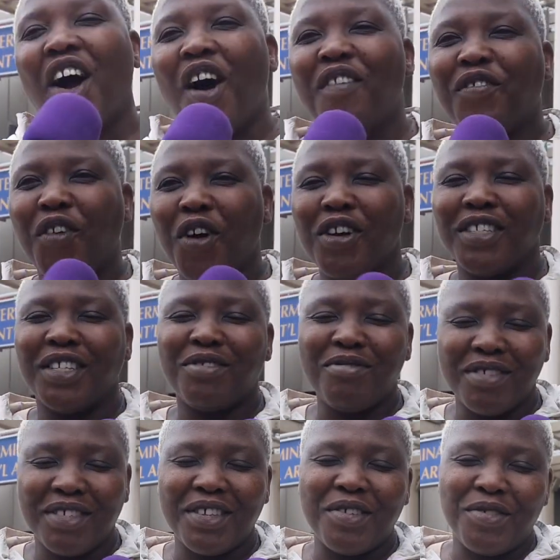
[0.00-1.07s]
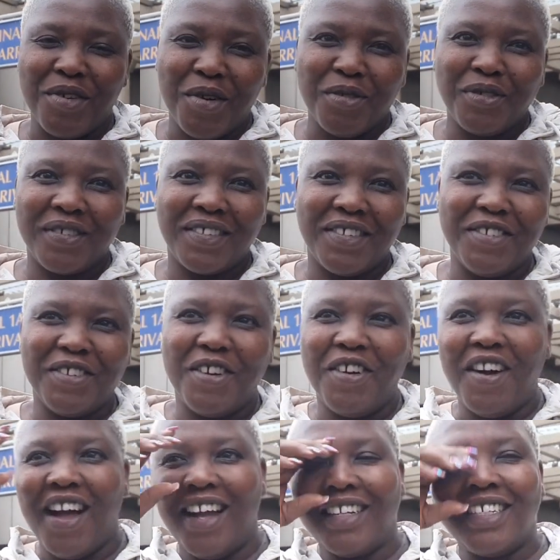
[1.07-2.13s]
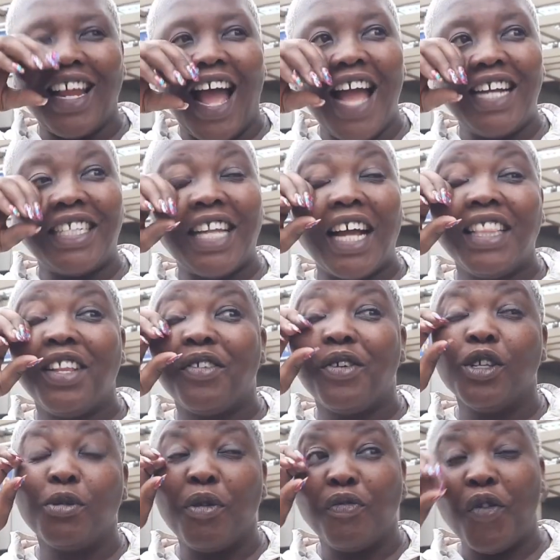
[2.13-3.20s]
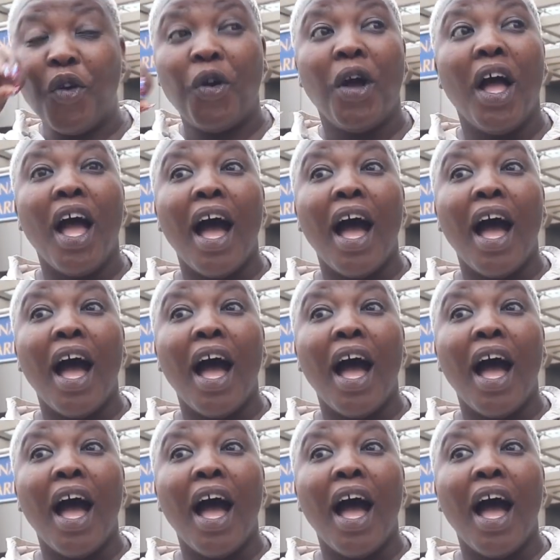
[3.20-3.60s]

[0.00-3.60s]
Of course it was the roast, you know, and I had done the roast before.